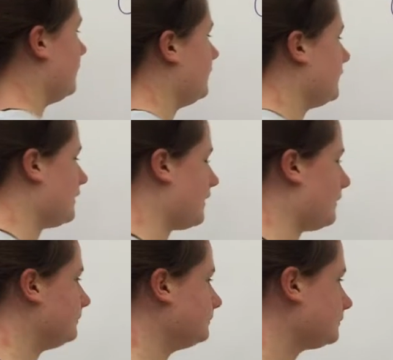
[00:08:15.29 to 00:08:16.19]
And
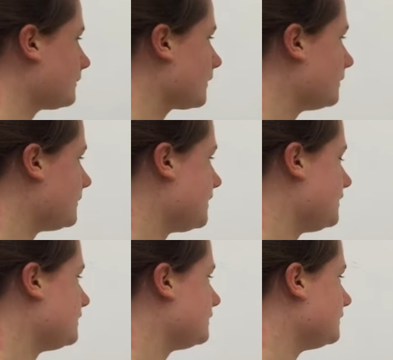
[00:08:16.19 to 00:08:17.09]
then we
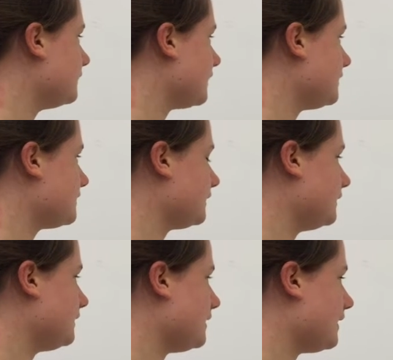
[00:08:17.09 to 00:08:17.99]
need to
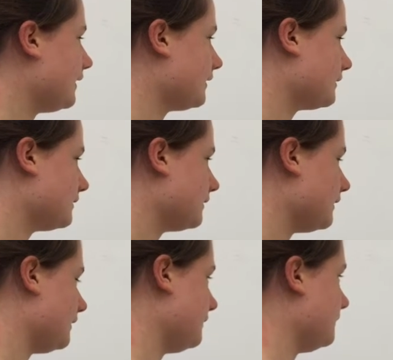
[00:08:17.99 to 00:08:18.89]
isolate the x,
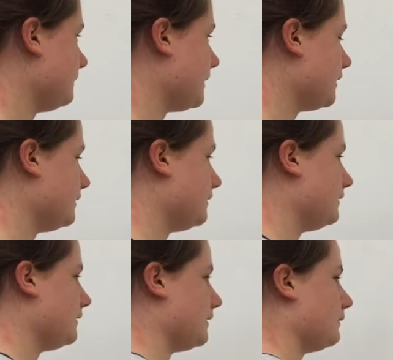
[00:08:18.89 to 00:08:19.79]
and we can
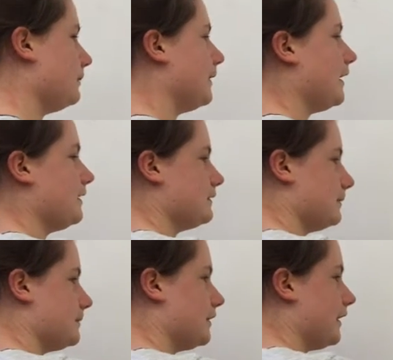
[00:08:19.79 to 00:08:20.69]
do this by
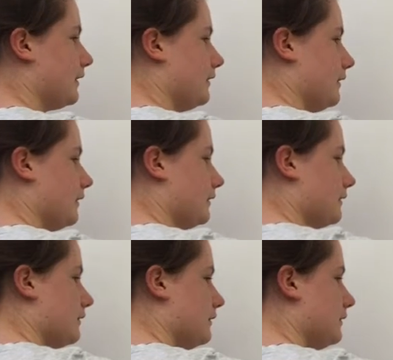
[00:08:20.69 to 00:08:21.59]
subtracting
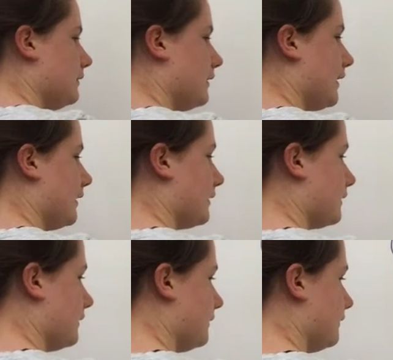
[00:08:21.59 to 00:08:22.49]
2x
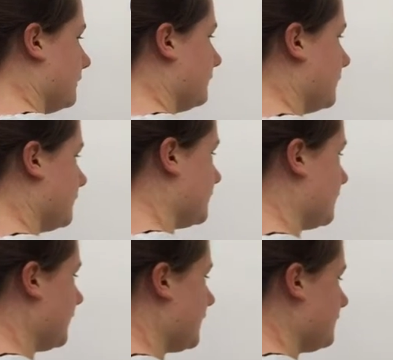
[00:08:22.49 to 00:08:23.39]
from both
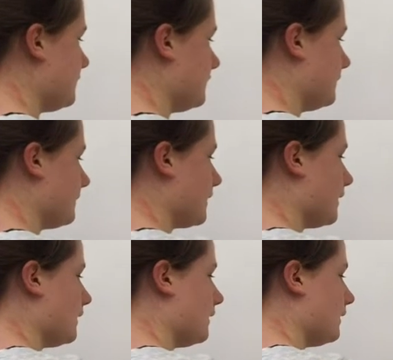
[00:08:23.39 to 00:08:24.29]
sides.
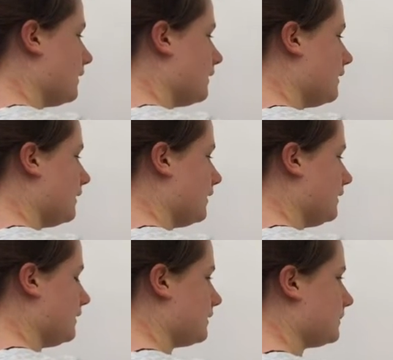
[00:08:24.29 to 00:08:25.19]

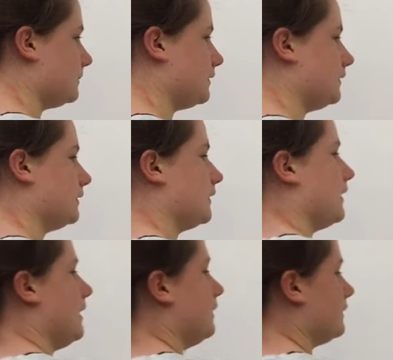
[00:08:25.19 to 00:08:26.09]
And this will
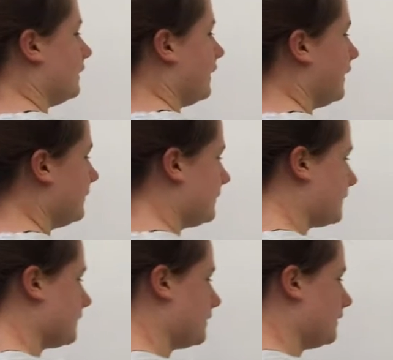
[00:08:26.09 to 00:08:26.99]
cancel out,
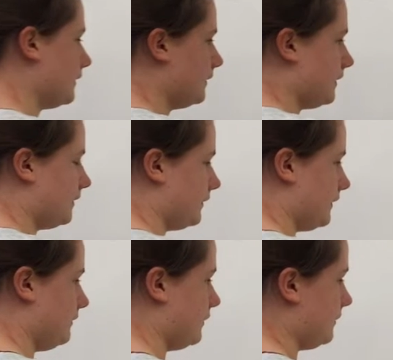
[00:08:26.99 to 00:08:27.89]
so it
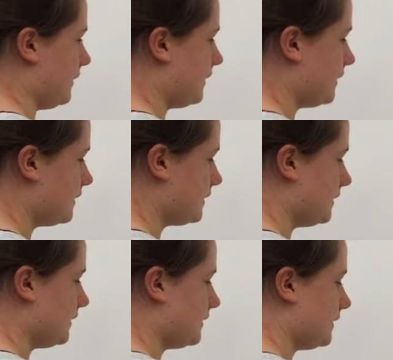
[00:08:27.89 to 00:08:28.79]
will leave you with
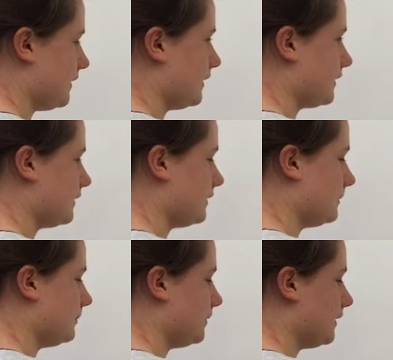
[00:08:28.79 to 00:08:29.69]
6x
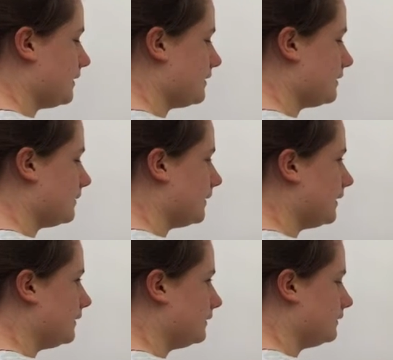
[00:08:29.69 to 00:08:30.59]
plus
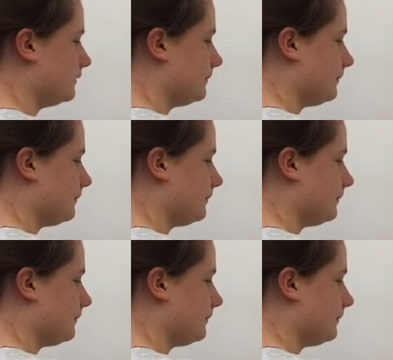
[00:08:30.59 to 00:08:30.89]
12